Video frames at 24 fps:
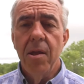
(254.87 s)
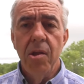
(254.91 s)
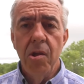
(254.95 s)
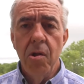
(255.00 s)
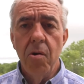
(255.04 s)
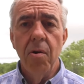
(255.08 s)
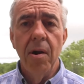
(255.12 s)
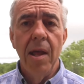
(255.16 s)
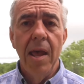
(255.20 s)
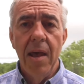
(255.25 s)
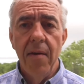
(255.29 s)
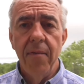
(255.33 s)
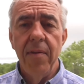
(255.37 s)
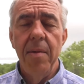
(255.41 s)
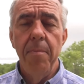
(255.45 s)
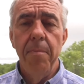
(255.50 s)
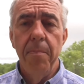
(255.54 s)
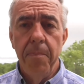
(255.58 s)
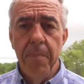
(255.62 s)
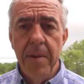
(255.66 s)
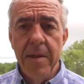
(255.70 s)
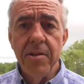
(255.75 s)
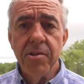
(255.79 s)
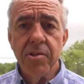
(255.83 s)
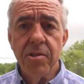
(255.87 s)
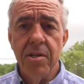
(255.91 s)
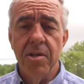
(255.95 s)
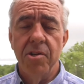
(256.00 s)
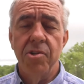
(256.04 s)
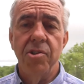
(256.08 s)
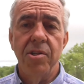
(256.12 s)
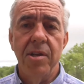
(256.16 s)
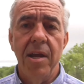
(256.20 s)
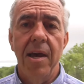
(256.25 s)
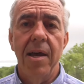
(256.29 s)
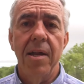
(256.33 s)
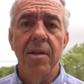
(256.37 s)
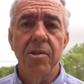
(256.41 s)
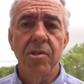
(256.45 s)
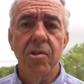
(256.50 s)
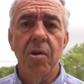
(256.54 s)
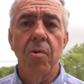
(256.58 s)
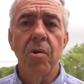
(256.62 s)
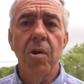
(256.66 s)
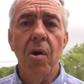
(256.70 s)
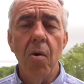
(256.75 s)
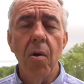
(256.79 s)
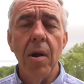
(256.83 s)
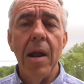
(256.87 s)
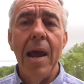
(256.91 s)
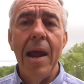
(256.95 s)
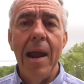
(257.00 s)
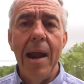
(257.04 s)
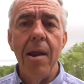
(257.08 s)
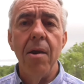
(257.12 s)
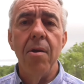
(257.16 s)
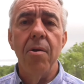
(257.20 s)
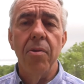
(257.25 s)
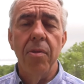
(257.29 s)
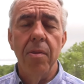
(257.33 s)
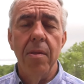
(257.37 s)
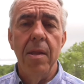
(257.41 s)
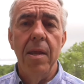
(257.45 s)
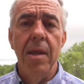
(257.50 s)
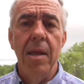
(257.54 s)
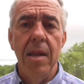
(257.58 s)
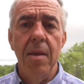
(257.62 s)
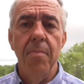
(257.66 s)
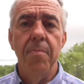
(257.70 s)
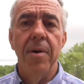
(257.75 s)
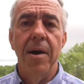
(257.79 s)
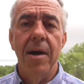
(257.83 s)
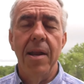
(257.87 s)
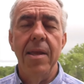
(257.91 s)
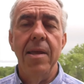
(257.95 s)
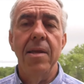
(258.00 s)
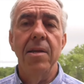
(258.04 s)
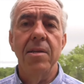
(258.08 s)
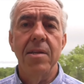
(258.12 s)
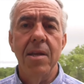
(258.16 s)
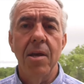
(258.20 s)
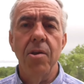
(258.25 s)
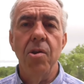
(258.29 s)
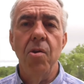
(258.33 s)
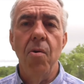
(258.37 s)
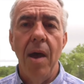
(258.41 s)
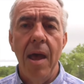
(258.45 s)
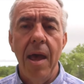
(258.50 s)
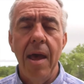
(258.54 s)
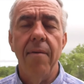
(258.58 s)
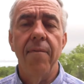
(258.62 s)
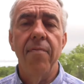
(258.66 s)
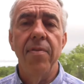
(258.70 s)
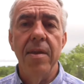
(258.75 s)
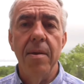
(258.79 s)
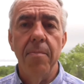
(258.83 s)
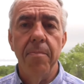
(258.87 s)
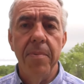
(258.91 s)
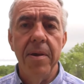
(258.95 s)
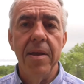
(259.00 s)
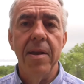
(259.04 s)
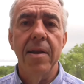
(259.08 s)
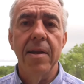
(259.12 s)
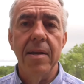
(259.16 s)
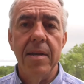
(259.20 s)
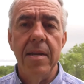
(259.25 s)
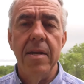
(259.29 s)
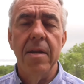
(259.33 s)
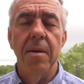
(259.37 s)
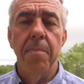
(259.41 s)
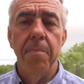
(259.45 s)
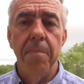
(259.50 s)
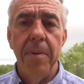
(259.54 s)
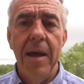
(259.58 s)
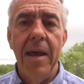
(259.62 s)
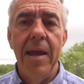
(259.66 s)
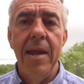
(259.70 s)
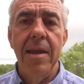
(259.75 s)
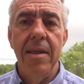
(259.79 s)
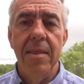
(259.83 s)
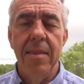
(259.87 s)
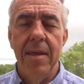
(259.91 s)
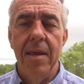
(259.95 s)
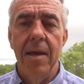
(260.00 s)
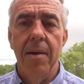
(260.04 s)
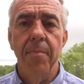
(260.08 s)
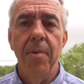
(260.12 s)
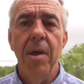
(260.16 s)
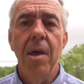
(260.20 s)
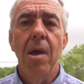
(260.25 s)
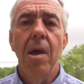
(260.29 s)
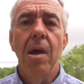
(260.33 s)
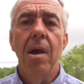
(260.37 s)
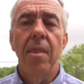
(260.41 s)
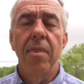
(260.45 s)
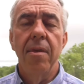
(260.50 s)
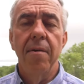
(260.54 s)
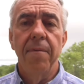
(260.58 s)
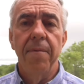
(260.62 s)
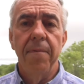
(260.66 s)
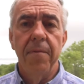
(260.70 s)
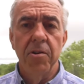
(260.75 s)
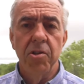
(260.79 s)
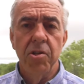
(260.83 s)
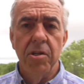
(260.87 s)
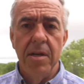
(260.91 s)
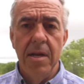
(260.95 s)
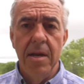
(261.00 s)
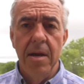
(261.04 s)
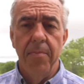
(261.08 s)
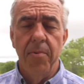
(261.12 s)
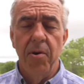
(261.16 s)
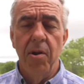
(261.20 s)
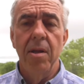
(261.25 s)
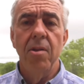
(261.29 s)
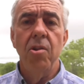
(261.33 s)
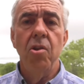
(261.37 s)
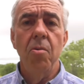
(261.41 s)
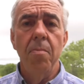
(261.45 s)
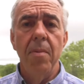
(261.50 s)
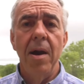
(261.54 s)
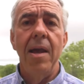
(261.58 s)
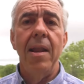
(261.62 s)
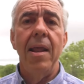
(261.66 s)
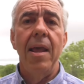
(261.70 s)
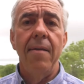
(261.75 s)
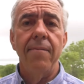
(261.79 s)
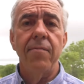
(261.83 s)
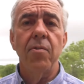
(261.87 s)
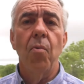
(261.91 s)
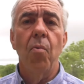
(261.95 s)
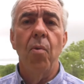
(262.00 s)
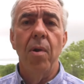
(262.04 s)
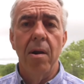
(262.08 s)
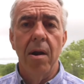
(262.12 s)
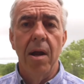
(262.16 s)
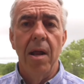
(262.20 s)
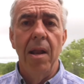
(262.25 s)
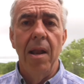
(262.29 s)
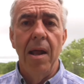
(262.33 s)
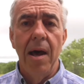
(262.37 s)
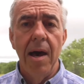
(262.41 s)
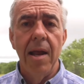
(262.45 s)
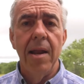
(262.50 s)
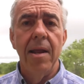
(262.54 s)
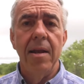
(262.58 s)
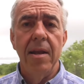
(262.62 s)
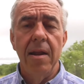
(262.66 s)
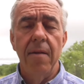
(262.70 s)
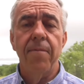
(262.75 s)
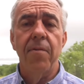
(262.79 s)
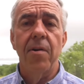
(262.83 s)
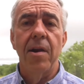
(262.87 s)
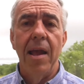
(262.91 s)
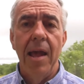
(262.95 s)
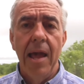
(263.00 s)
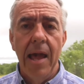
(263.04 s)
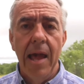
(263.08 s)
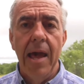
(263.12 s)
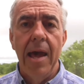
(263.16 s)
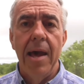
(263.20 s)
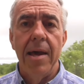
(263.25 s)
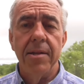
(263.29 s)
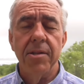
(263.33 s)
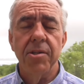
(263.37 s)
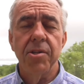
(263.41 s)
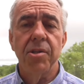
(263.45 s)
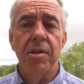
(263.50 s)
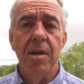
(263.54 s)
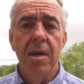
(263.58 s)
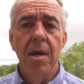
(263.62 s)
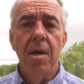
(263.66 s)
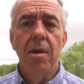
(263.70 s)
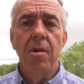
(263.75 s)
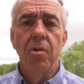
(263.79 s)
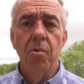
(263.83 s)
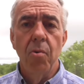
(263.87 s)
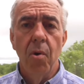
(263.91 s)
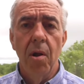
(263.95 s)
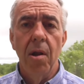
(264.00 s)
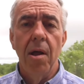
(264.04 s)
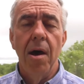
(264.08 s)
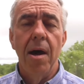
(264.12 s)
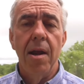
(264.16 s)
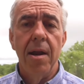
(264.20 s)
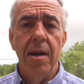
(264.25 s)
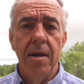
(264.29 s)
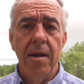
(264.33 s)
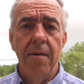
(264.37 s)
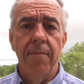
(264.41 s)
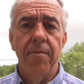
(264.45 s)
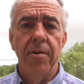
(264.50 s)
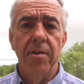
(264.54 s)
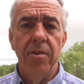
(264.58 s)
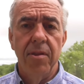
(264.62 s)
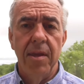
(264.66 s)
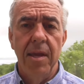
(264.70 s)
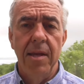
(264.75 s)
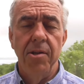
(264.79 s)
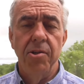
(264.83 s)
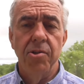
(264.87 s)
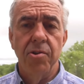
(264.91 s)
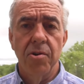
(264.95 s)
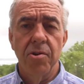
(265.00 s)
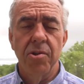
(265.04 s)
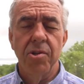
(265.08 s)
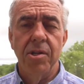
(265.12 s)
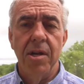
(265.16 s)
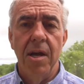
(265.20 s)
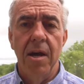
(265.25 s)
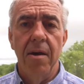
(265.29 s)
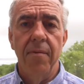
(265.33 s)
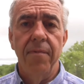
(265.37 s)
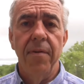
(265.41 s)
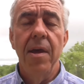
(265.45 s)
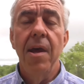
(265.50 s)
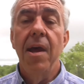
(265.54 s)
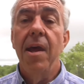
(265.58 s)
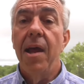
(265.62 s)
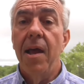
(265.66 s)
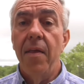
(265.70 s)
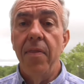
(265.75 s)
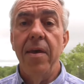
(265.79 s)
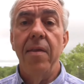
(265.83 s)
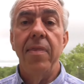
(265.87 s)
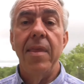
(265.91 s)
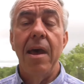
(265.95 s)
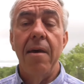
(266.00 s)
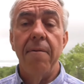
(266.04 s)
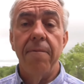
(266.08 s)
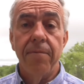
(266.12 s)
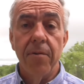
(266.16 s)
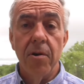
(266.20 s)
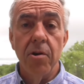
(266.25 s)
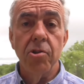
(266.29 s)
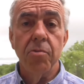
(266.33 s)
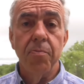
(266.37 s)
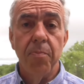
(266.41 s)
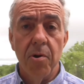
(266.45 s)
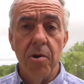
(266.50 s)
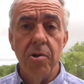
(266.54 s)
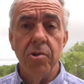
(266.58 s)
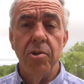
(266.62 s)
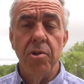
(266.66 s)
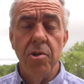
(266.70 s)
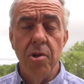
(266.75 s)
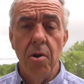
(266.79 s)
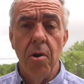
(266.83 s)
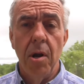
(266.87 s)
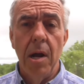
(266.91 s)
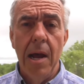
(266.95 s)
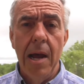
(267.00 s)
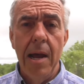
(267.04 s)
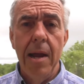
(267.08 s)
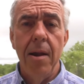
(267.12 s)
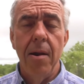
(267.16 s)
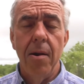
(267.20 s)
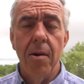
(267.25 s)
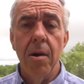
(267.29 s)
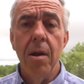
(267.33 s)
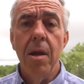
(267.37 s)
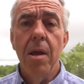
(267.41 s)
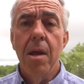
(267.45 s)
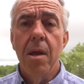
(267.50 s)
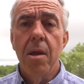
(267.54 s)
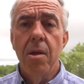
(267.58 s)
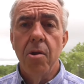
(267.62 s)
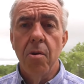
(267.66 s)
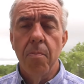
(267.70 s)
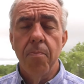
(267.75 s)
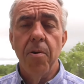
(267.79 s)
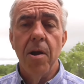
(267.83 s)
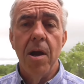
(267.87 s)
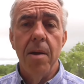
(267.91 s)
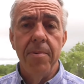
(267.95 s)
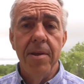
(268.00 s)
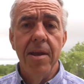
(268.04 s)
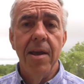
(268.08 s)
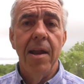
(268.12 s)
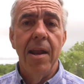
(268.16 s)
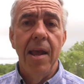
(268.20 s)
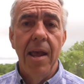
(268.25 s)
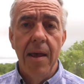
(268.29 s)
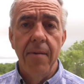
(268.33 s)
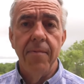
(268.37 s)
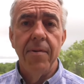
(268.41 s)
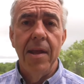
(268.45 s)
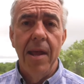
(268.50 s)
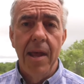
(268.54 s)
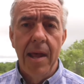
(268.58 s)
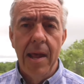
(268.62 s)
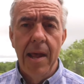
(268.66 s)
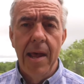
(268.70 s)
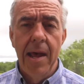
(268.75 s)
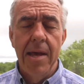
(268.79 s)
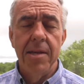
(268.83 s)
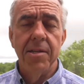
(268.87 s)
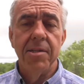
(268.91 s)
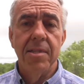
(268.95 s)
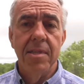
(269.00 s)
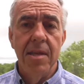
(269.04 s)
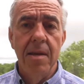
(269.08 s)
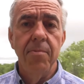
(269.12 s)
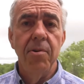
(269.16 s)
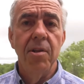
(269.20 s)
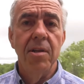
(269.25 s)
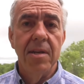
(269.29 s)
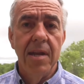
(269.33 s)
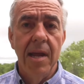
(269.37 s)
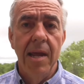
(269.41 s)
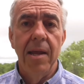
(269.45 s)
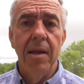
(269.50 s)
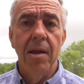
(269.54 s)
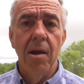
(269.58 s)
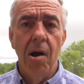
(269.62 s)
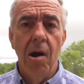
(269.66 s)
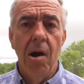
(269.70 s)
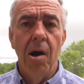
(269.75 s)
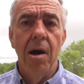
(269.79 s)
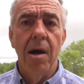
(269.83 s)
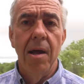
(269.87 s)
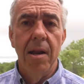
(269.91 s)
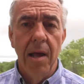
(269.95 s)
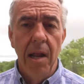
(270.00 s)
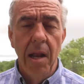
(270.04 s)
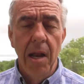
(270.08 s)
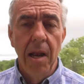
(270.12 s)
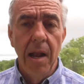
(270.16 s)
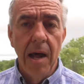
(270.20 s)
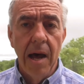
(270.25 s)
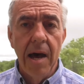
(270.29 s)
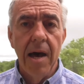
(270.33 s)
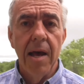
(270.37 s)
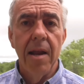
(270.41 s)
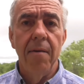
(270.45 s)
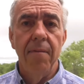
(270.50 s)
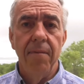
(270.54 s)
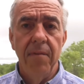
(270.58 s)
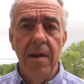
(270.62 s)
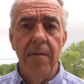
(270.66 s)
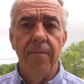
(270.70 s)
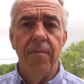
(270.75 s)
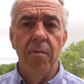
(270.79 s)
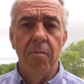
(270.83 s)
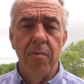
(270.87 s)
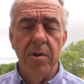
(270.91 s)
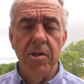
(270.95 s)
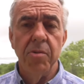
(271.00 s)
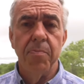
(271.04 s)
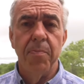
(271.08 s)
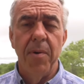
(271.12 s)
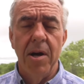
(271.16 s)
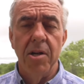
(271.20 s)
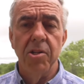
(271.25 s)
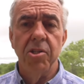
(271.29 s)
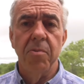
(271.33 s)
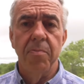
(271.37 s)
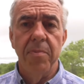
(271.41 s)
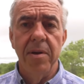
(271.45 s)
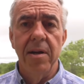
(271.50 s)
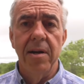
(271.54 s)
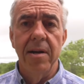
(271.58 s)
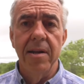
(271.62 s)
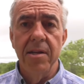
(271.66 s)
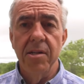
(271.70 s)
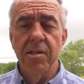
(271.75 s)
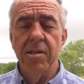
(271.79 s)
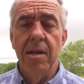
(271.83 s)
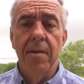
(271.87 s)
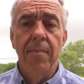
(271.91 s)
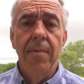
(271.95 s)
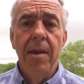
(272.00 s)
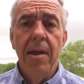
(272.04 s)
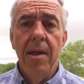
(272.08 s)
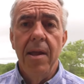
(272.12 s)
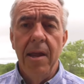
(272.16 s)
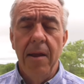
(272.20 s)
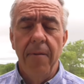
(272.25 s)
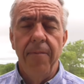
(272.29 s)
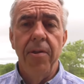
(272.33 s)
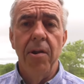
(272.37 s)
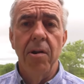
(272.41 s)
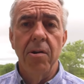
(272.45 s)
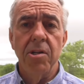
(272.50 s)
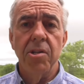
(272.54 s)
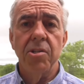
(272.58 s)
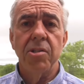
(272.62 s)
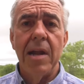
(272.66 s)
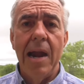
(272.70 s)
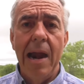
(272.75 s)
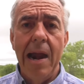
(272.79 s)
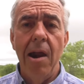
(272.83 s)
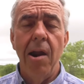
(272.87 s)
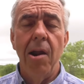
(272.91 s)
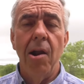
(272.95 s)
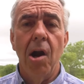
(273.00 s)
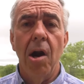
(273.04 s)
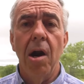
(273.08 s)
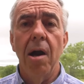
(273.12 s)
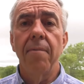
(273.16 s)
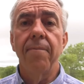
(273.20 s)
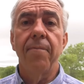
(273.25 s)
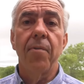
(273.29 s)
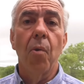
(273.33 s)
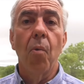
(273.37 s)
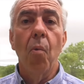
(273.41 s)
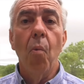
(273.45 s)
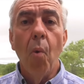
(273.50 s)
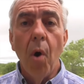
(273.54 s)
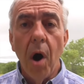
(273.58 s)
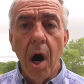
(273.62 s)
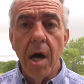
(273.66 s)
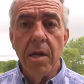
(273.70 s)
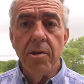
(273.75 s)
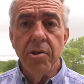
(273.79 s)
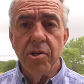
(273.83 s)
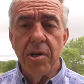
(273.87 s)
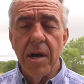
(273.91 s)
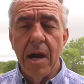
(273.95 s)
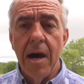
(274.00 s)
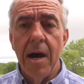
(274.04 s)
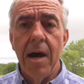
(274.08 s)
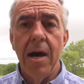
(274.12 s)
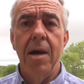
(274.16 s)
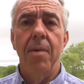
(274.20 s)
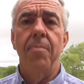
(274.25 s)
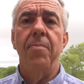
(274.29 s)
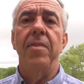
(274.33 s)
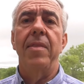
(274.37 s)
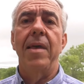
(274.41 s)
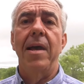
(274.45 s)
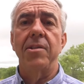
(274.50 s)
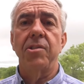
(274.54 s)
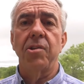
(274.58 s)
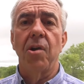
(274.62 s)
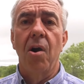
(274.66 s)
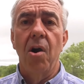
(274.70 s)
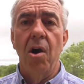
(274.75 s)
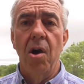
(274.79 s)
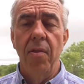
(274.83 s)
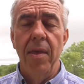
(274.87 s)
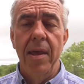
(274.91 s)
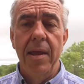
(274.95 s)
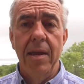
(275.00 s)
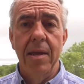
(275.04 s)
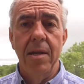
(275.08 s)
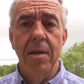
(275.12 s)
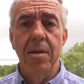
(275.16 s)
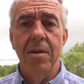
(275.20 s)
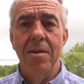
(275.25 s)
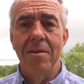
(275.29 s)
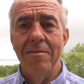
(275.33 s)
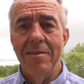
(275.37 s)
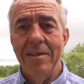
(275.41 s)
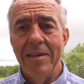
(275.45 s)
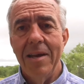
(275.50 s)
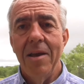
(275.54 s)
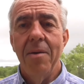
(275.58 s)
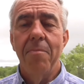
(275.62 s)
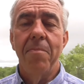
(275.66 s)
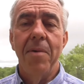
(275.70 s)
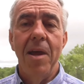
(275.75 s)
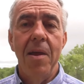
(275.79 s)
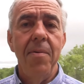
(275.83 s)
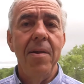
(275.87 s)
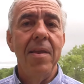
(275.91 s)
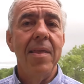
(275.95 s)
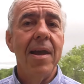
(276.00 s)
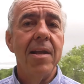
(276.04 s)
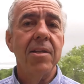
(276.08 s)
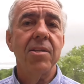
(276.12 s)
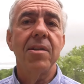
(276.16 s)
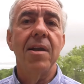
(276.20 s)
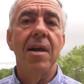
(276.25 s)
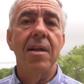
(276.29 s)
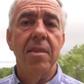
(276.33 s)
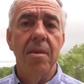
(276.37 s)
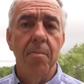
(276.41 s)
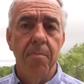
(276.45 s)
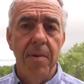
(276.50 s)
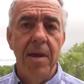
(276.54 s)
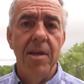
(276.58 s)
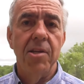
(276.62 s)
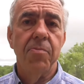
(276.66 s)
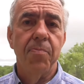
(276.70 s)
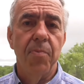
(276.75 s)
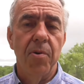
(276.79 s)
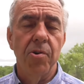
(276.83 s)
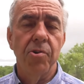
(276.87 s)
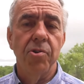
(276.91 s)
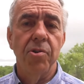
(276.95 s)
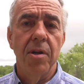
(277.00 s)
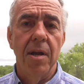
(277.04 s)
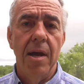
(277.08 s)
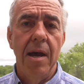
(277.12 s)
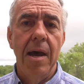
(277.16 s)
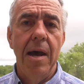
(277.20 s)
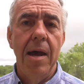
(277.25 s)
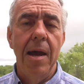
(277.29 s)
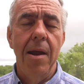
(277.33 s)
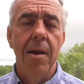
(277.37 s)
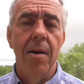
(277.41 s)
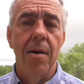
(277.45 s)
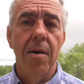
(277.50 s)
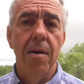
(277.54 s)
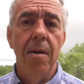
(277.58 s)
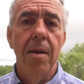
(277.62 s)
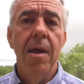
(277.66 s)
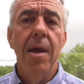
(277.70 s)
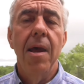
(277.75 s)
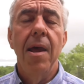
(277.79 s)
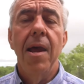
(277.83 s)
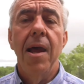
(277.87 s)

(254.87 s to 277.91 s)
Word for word: You don't have any business yet, so don't hire anybody until you have the ability to pay them the foreseeable. And you might have to wear a lot of different hats, do a lot of different things yourself, and then that first person you hire, you're probably going to have to ask them to take on a lot of different responsibilities. And if they're just hiring on for one job and that's all they can do, maybe that's not the best person to hire.